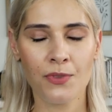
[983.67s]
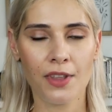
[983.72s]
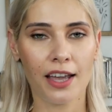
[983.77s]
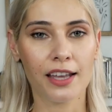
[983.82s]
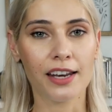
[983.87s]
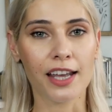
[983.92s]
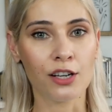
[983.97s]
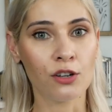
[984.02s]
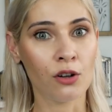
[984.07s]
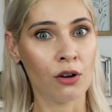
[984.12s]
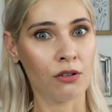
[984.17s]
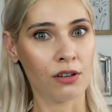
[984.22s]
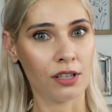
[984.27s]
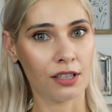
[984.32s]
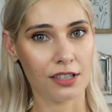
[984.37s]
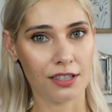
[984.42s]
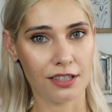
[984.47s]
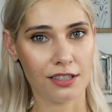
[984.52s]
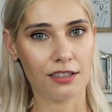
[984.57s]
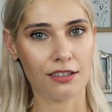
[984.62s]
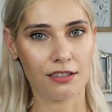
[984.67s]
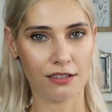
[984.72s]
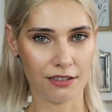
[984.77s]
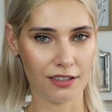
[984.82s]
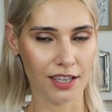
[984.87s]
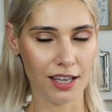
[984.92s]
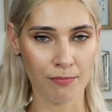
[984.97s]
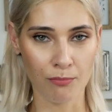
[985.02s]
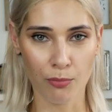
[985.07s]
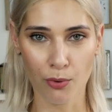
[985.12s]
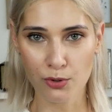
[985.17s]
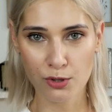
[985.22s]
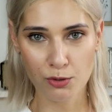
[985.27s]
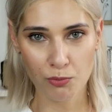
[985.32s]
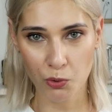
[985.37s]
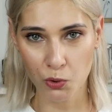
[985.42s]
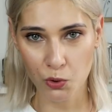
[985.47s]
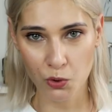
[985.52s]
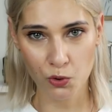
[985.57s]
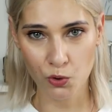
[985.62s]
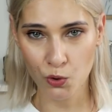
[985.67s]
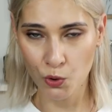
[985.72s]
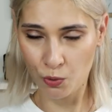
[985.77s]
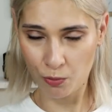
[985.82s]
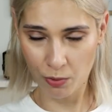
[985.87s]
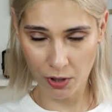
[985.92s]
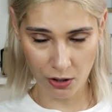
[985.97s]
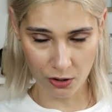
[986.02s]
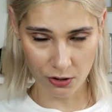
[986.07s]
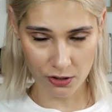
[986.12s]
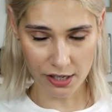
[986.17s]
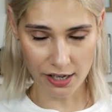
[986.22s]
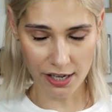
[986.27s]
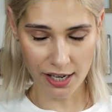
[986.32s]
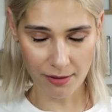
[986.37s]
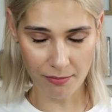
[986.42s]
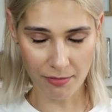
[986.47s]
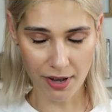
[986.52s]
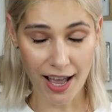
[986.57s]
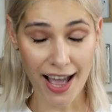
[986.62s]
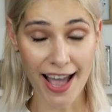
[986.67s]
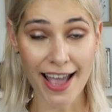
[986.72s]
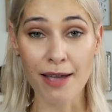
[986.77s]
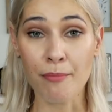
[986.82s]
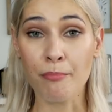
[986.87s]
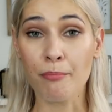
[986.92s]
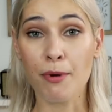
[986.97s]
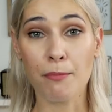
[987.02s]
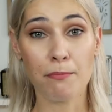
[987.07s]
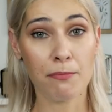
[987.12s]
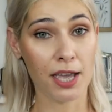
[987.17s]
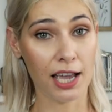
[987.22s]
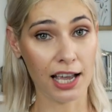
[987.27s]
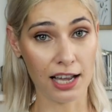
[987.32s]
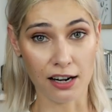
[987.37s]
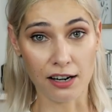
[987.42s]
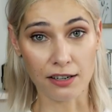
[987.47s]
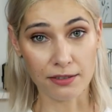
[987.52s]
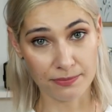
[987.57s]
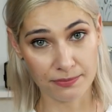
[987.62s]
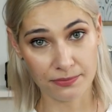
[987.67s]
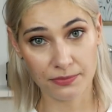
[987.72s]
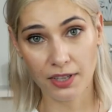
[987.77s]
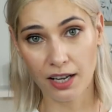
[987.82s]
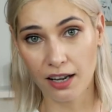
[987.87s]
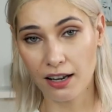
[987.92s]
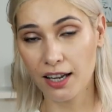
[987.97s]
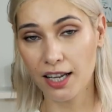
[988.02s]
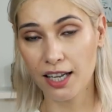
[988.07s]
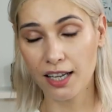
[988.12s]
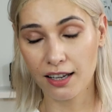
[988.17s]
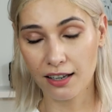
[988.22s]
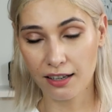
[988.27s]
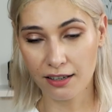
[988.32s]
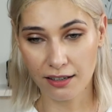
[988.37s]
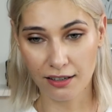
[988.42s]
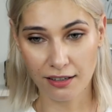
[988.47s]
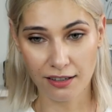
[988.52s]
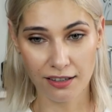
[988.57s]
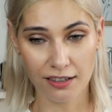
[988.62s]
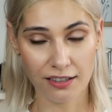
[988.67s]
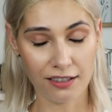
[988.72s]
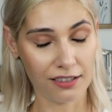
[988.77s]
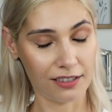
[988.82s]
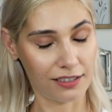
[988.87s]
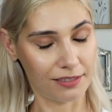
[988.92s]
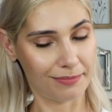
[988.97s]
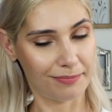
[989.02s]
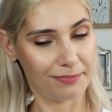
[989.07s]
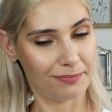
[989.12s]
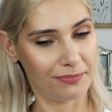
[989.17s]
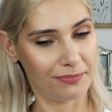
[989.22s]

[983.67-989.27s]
And I know it's impossible to do because I am, I am a picker. I uh,